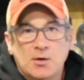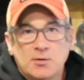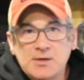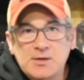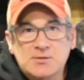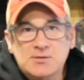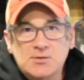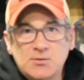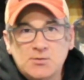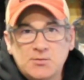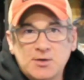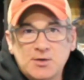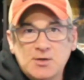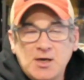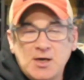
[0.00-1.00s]
Okay,
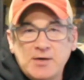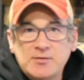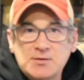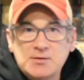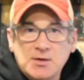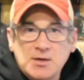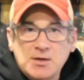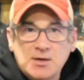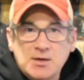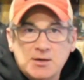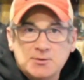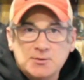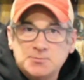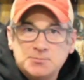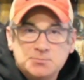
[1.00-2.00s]
so there you have it.
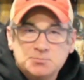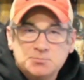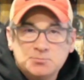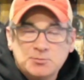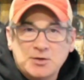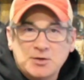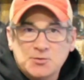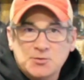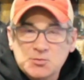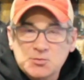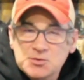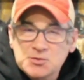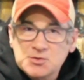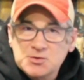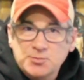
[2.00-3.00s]
Thought
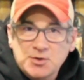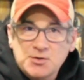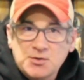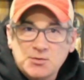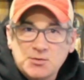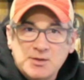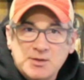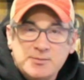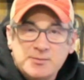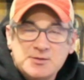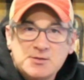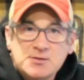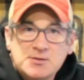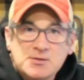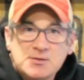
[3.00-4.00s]
those were some pretty cool
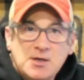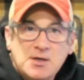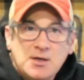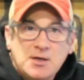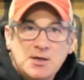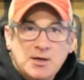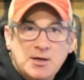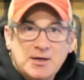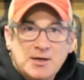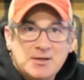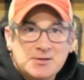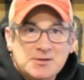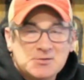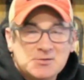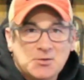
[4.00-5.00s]
images.
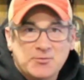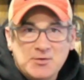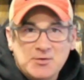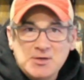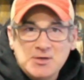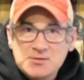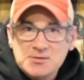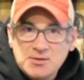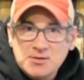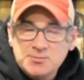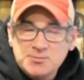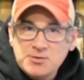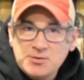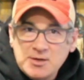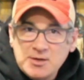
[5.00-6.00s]
So if any of this
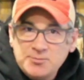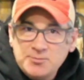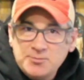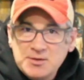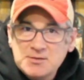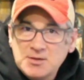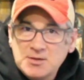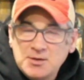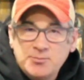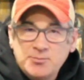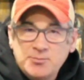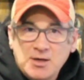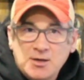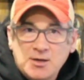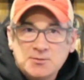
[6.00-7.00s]
helped you out, please
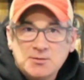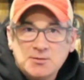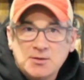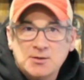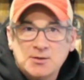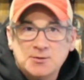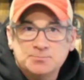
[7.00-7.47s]
help me out.